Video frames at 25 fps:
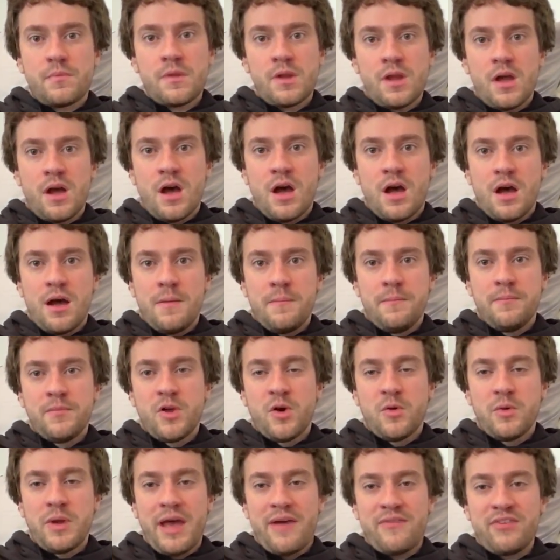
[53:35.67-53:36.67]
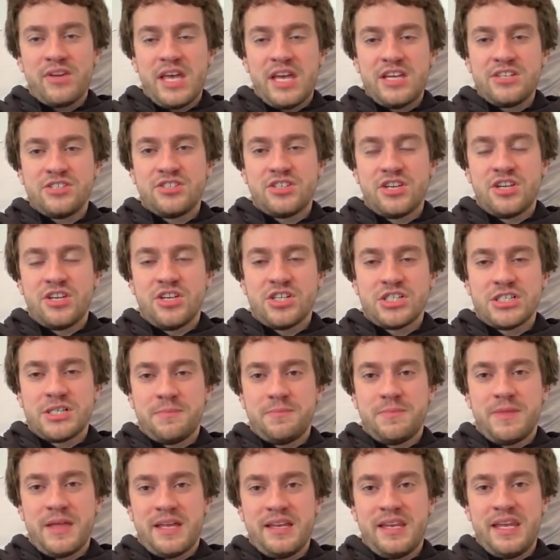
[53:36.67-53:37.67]
Um, no navigation in Europe
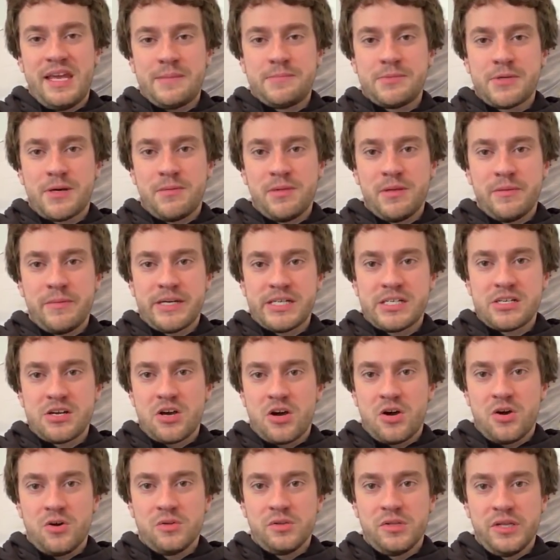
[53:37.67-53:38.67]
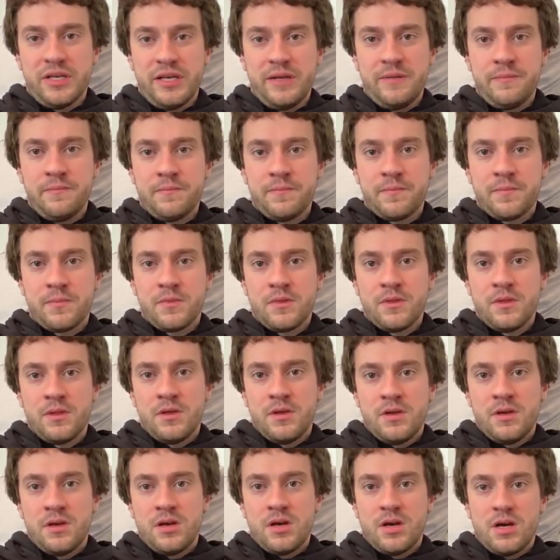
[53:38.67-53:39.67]
then. Yeah, probably America only.
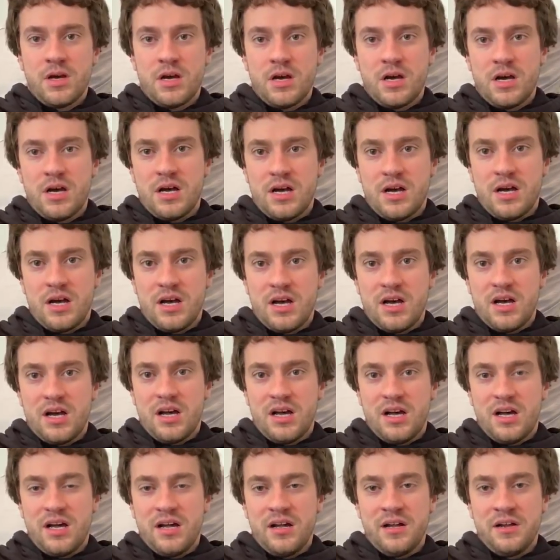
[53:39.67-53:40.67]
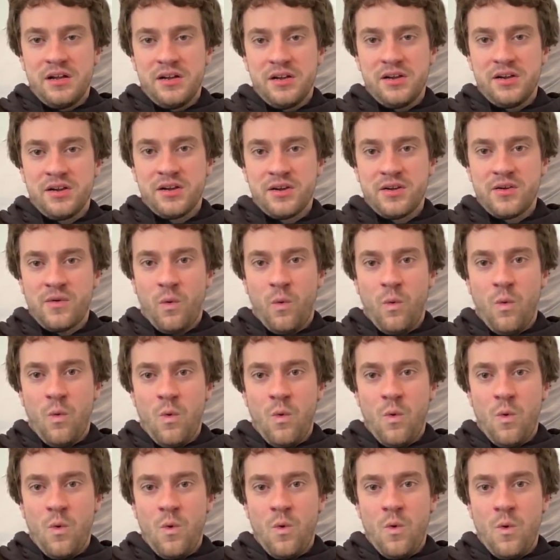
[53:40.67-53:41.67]
Uh,
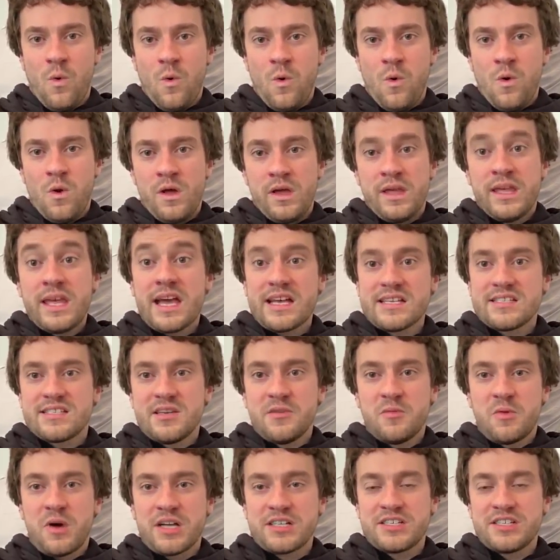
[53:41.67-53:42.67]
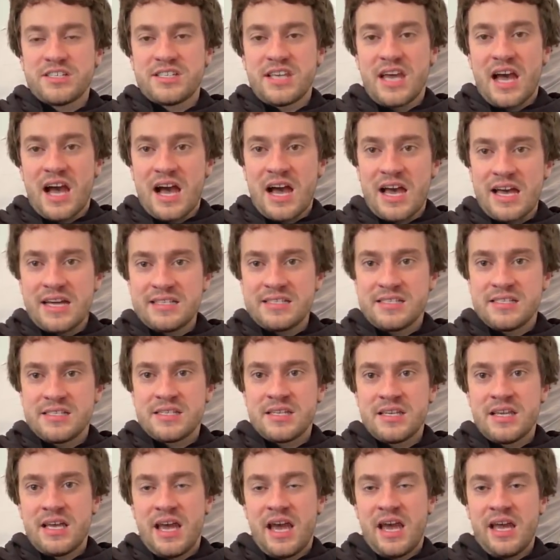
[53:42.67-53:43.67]
yes, it watches the eyes
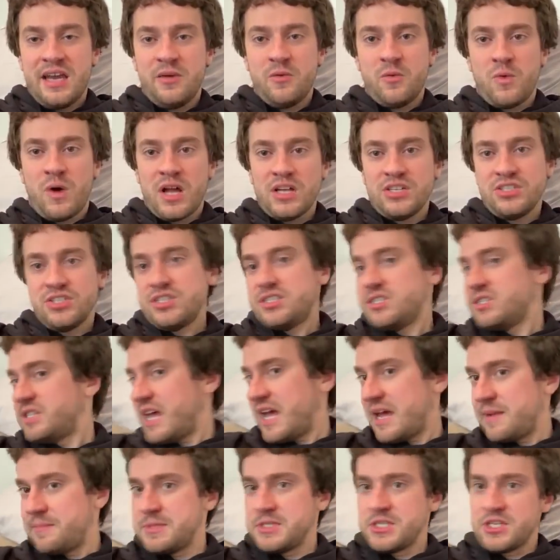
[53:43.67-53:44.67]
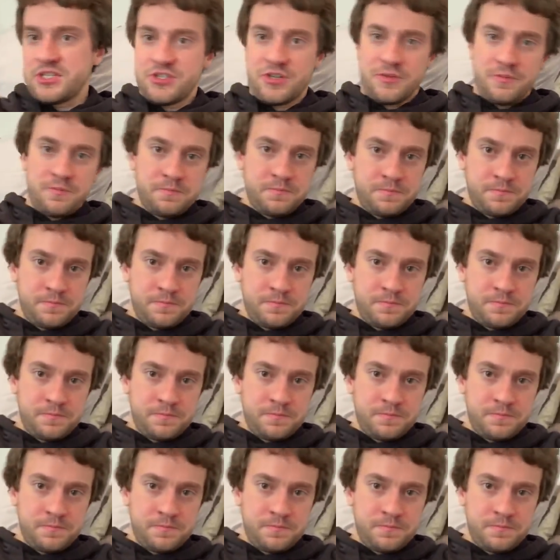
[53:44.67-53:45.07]
and it watches the head position.